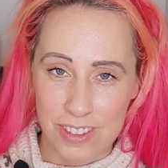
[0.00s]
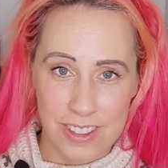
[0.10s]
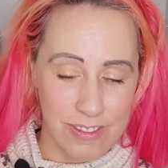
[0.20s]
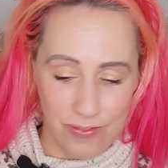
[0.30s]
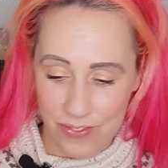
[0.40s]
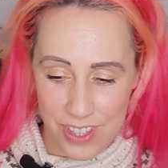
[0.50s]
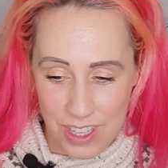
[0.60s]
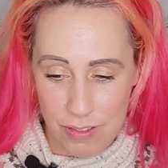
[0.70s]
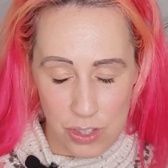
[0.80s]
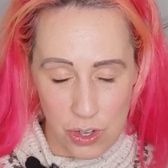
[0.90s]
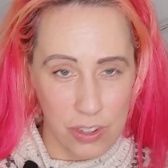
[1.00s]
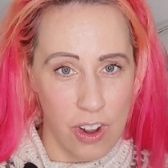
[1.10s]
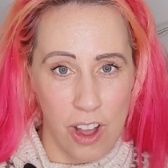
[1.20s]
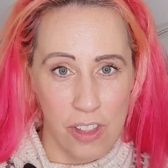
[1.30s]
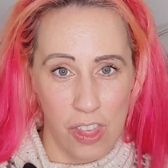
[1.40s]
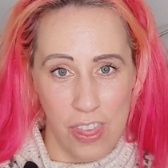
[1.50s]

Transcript: You've, you've done all the